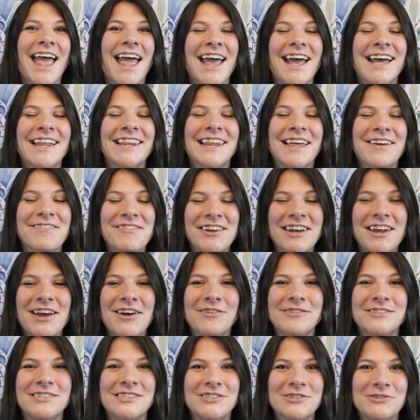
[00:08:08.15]
And let me
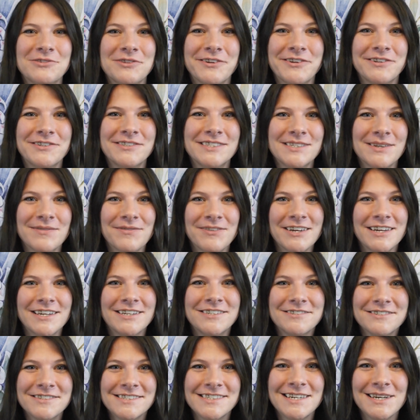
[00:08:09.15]
know, did you learn something
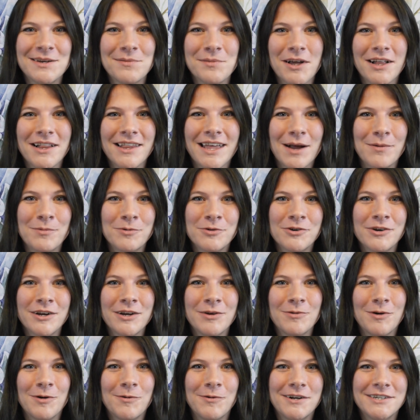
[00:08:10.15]
interesting about
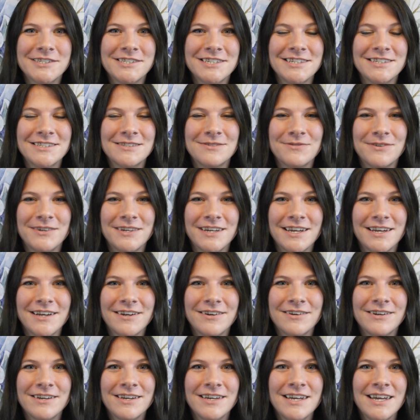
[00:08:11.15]
Labradorite while watching this
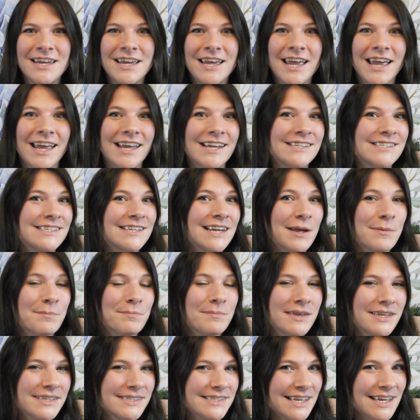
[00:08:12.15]
video? And did I
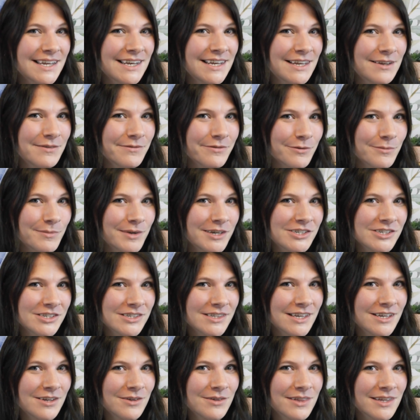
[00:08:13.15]
miss any information
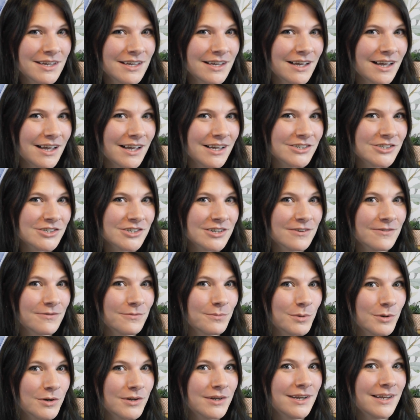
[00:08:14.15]
that you think I should
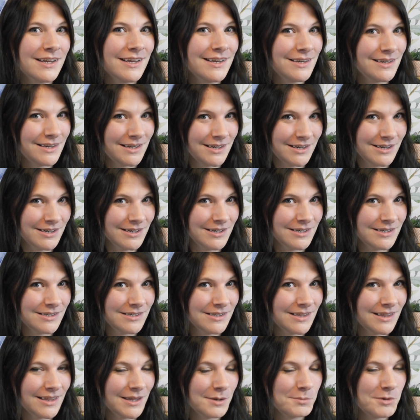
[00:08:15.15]
have put in here?
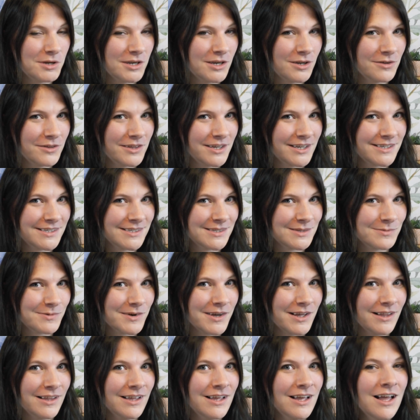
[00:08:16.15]
Let me know that as
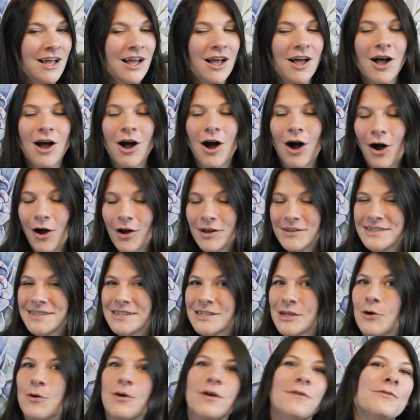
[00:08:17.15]
well.
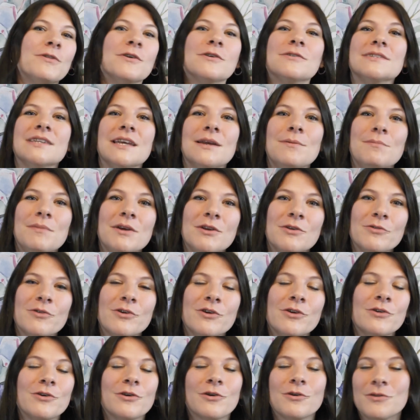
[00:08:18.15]
Also, if there's a
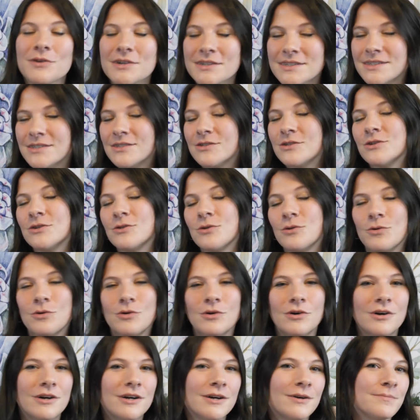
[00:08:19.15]
mineral or crystal
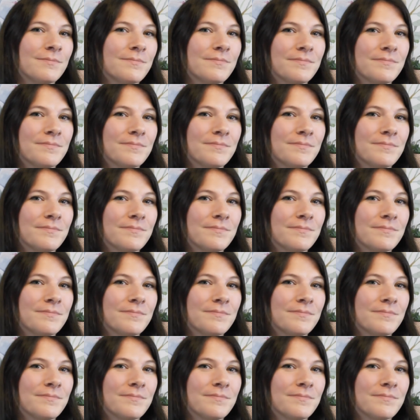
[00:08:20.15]
or